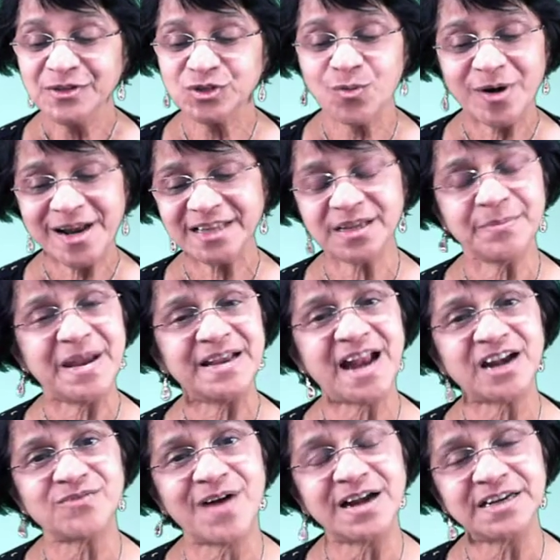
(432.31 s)
So what are the
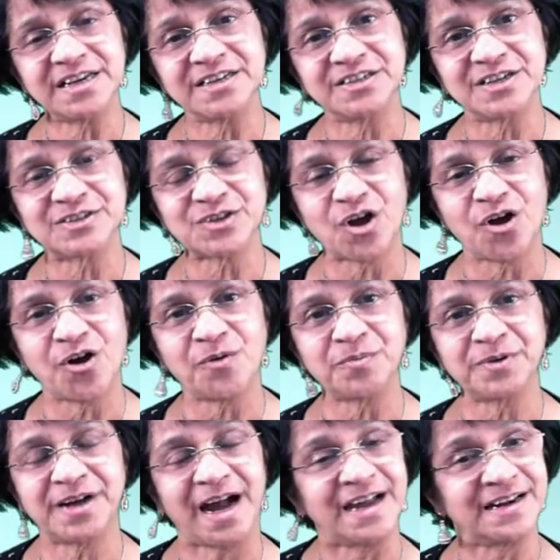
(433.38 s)
main advantages
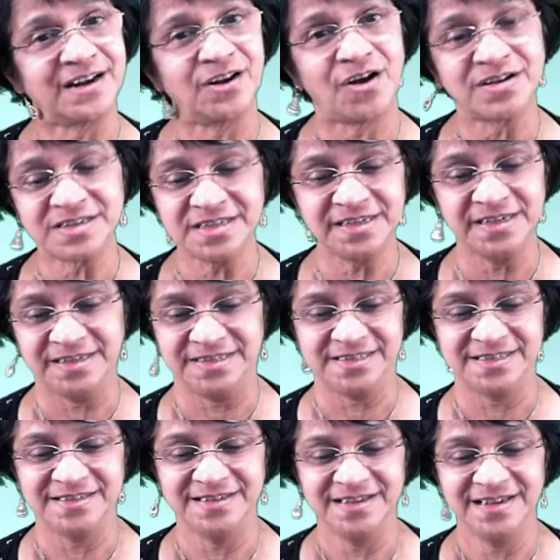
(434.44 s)
of chiral
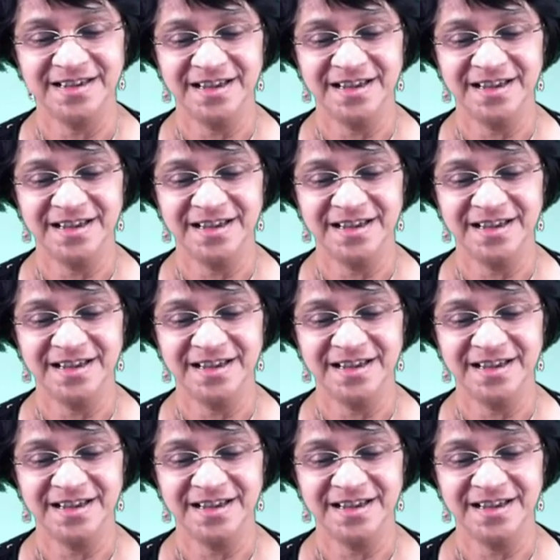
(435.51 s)
auxiliaries?